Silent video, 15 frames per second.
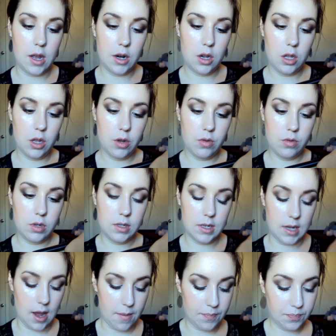Gotta Glow. Is
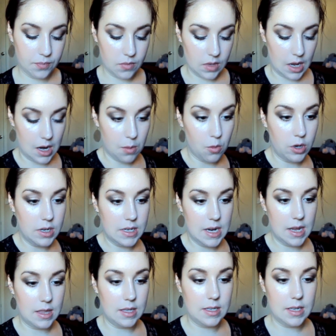it? Yeah. And I'm going to
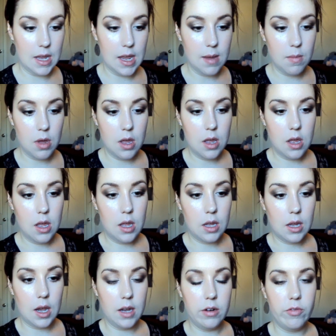take the same
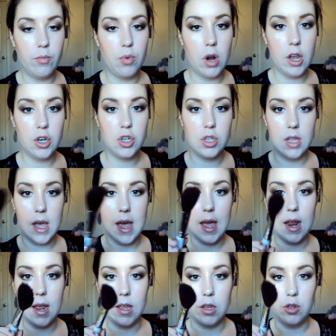kind of brush
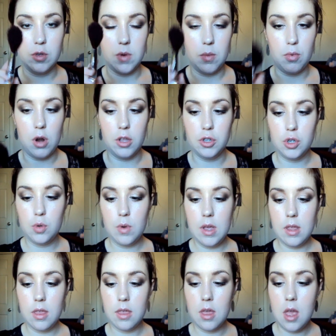that I use my bronzer
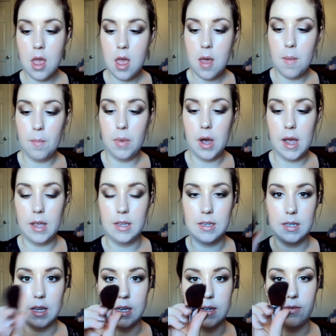with, but
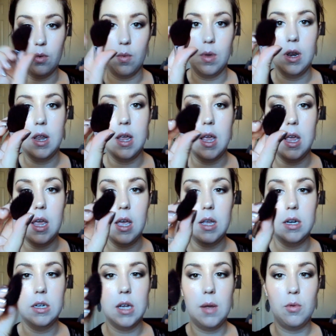this is a different one.
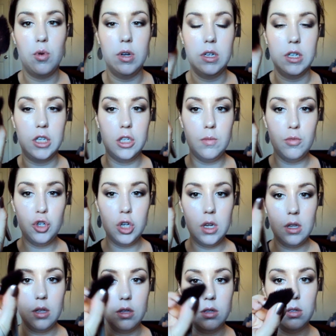And I'm going to smush
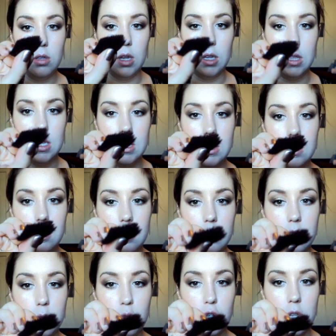it like this,
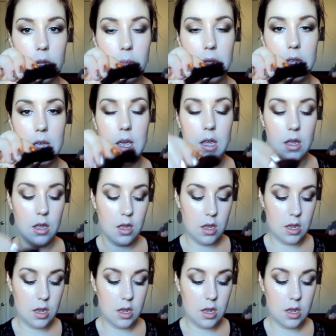smush it like a pancake,